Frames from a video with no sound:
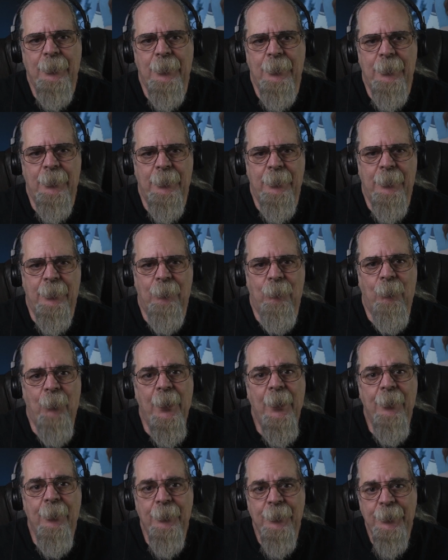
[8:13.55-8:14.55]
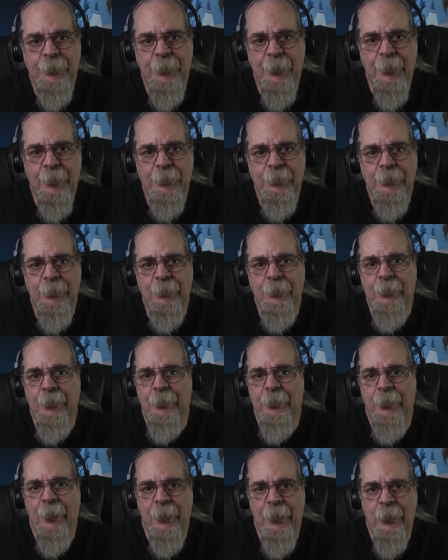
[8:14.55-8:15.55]
to the weather section
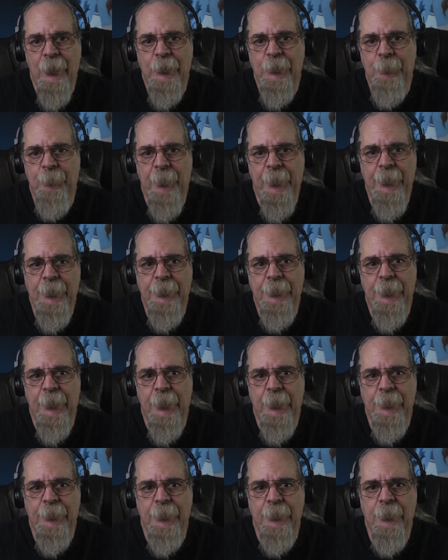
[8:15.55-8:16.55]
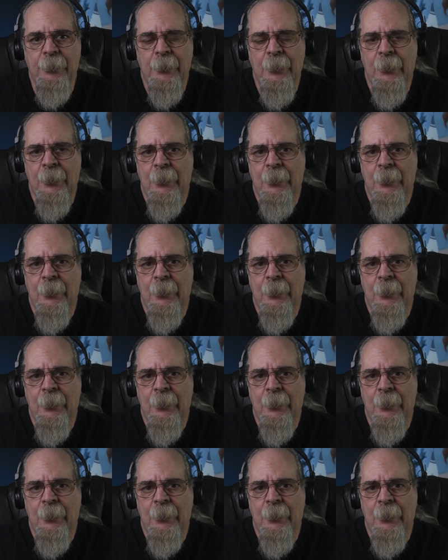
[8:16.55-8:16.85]
and the airspace section.